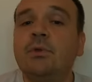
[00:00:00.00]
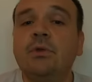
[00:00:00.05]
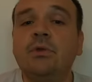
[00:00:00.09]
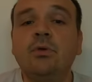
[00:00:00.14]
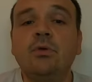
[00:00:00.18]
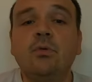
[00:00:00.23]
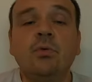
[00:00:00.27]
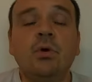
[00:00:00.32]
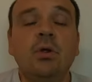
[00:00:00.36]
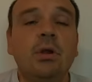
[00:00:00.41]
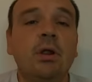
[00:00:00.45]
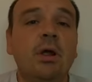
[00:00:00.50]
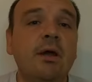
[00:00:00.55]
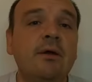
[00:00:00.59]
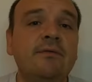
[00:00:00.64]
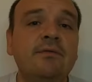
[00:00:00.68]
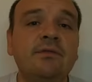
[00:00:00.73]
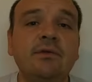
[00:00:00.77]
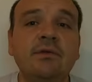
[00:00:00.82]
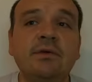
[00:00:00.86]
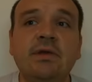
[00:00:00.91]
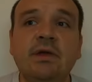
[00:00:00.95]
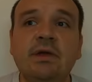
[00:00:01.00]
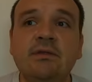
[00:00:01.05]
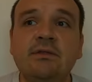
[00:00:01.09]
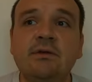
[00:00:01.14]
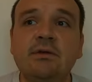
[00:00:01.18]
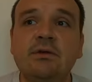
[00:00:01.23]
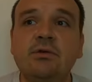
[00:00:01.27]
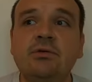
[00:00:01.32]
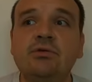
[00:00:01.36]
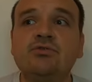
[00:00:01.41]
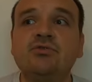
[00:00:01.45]
you will have to get
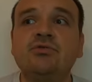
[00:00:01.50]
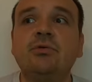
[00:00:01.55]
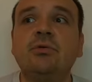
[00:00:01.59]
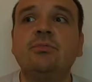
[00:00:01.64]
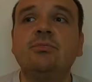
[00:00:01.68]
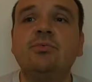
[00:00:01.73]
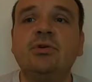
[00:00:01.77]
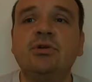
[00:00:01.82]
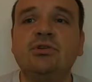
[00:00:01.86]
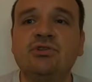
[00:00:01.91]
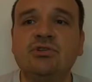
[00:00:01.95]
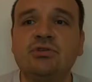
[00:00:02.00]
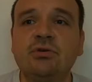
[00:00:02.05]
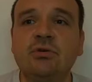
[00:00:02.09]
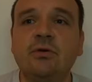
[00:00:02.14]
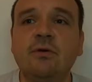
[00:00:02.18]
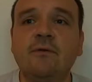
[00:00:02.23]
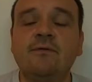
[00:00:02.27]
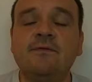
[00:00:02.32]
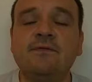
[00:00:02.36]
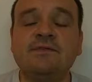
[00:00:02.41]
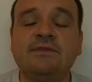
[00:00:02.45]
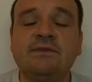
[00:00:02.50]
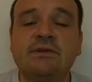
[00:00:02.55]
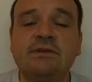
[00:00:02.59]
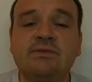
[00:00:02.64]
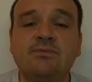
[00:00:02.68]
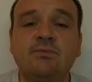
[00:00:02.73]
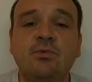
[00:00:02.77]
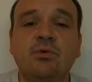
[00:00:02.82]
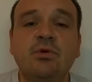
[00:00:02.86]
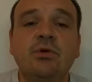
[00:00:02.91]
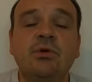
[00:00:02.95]
the control pressure of
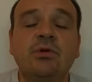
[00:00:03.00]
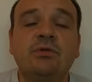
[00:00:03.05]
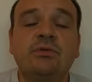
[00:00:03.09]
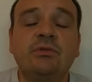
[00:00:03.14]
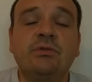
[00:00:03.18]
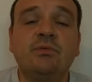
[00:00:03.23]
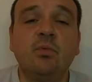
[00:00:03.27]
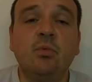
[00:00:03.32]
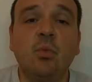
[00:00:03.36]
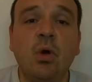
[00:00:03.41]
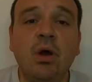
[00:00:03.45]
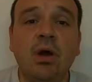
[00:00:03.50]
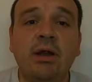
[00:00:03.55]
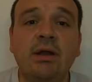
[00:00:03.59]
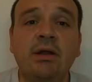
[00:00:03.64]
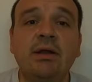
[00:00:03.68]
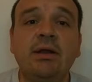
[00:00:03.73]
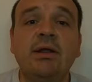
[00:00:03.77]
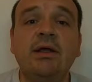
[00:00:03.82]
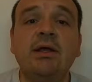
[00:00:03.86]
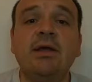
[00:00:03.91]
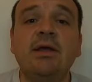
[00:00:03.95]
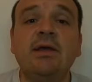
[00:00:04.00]
6.1.